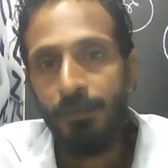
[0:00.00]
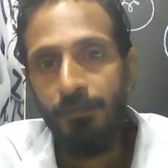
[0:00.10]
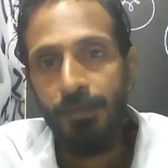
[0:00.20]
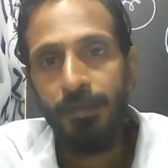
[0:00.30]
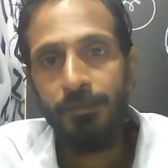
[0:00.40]

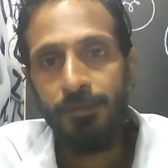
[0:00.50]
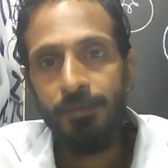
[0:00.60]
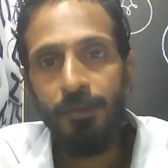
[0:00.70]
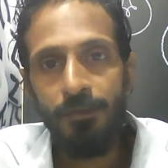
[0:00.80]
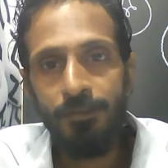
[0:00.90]
when he had
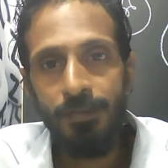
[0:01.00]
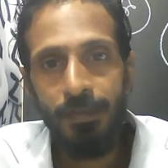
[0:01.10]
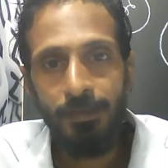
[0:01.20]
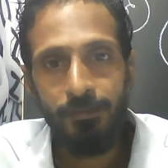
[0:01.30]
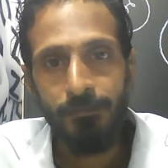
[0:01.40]
just lost the
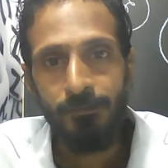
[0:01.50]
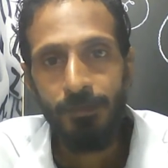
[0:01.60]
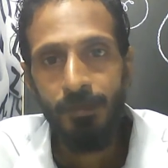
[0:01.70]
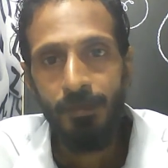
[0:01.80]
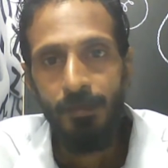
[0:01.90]
election
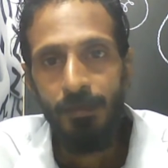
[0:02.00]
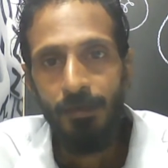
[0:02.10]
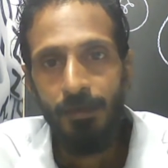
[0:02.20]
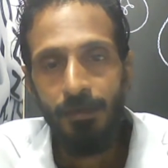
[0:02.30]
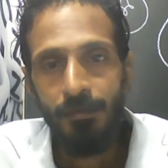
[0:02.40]

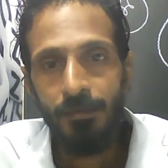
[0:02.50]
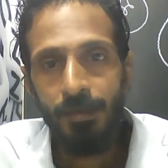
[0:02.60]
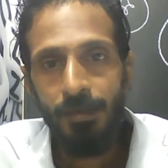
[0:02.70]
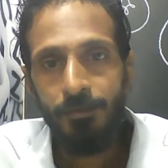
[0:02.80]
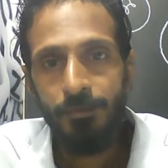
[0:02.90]
and
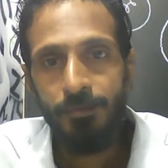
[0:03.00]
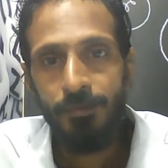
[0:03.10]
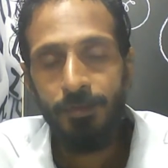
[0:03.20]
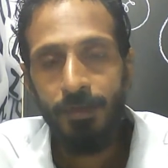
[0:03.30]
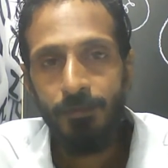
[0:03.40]
he had to sit
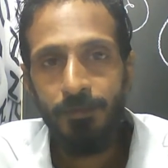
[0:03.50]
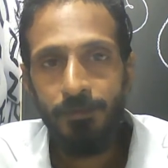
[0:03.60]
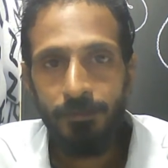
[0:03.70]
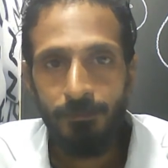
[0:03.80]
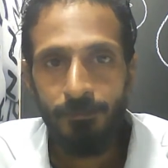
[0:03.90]
in the
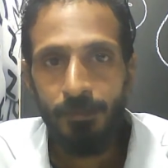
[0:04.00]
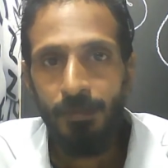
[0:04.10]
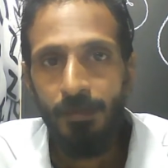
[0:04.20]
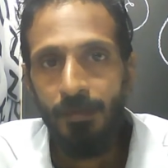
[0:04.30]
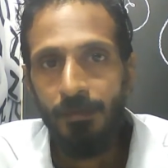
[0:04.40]
opposition,
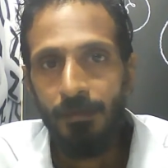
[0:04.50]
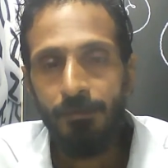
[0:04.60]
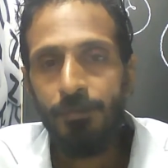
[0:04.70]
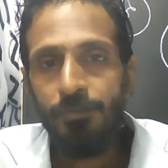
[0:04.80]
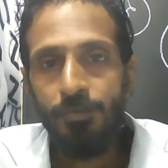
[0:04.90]

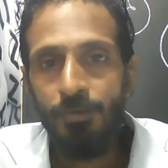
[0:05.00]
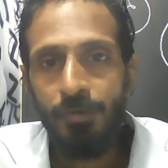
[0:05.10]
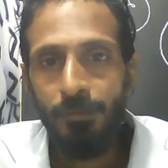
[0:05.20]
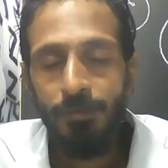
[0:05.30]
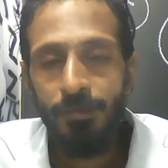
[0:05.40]
there was
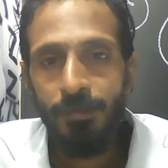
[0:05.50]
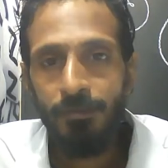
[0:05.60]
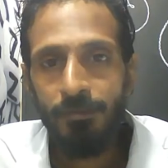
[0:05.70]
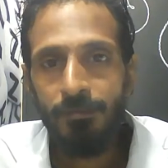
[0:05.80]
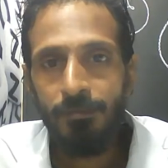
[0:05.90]
no
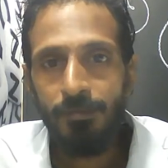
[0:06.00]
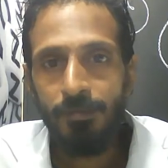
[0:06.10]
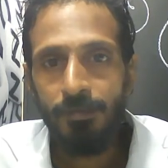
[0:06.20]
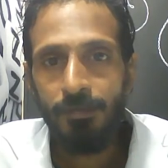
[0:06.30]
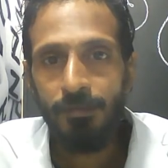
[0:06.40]
communication,
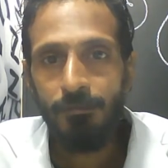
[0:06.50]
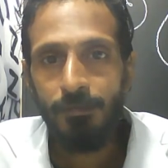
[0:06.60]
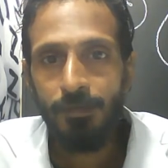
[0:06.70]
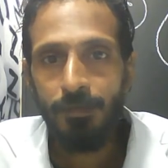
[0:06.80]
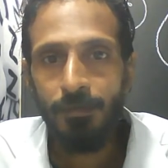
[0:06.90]

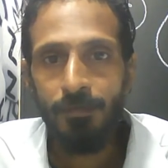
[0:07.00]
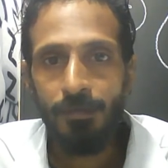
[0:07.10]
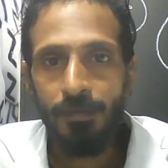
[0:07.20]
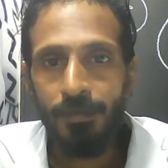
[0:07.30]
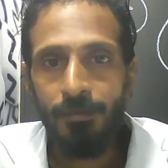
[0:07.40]

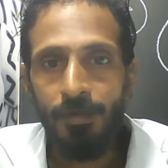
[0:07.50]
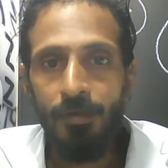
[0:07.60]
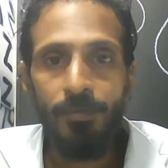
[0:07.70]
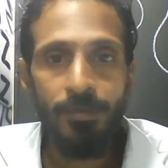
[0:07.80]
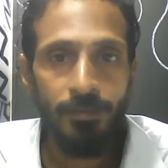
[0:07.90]
like
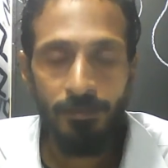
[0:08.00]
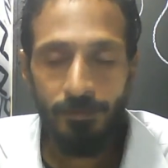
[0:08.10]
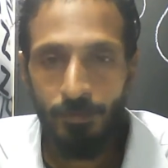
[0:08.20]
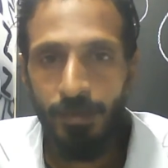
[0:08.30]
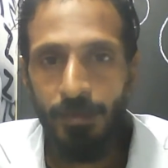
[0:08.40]
how it is
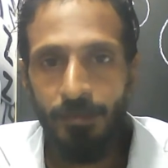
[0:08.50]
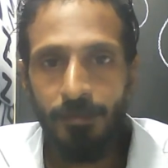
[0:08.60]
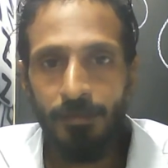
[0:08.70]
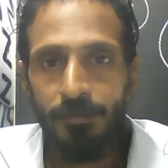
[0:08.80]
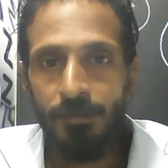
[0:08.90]
today.
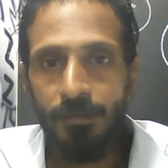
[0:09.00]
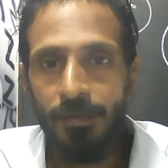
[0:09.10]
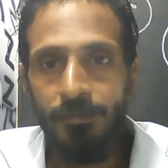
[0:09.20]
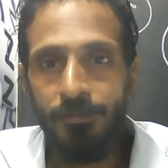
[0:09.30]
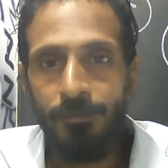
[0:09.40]
The
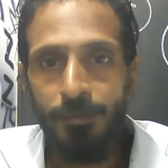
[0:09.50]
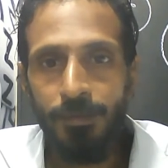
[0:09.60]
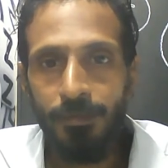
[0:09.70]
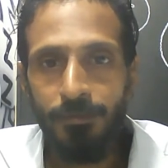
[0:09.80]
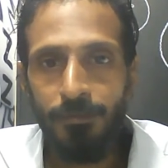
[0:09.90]
age of
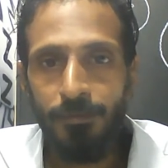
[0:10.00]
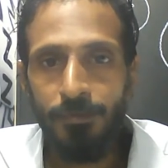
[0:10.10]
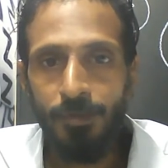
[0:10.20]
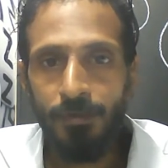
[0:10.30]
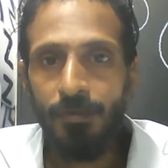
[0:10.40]
communication
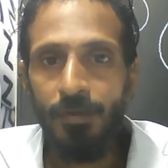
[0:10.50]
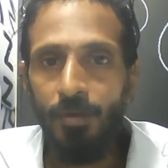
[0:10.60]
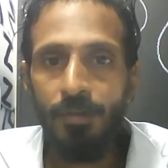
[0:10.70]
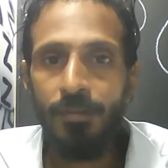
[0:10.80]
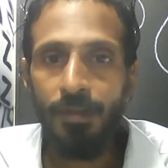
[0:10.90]
was not
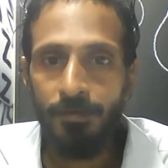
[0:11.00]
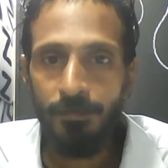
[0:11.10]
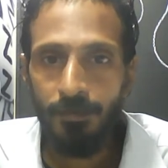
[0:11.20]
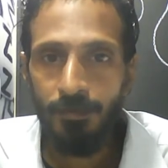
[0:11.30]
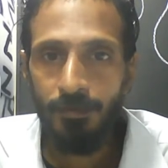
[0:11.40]
all
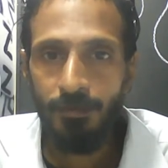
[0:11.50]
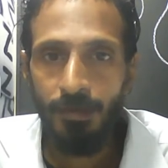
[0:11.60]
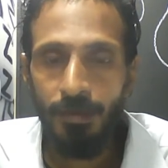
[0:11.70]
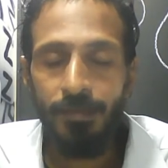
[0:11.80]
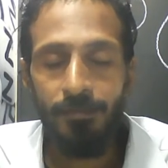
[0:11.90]
that
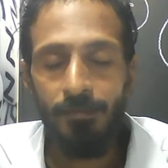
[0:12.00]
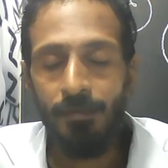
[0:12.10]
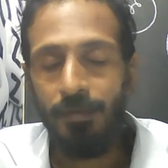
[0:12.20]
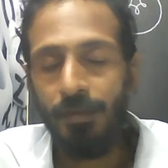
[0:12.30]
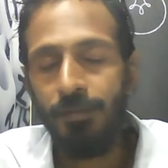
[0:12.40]
high
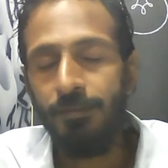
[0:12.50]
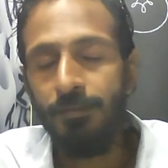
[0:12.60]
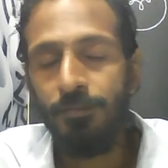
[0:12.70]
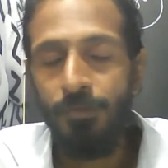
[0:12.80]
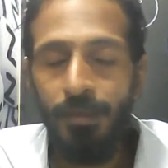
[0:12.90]
like it
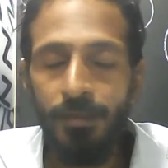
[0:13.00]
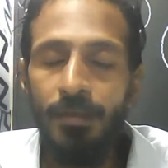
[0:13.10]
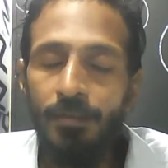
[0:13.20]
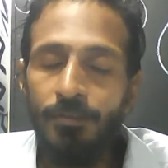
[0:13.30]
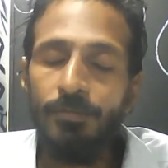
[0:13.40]
is
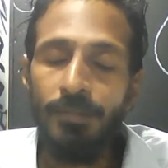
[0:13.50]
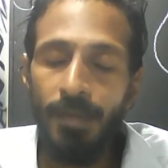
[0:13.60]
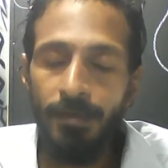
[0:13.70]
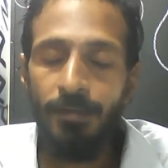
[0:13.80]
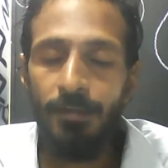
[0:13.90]
today. So in
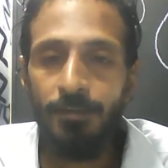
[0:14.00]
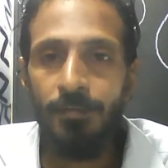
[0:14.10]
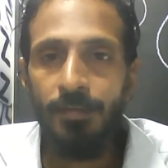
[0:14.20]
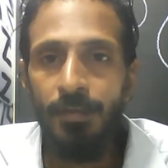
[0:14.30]
that age,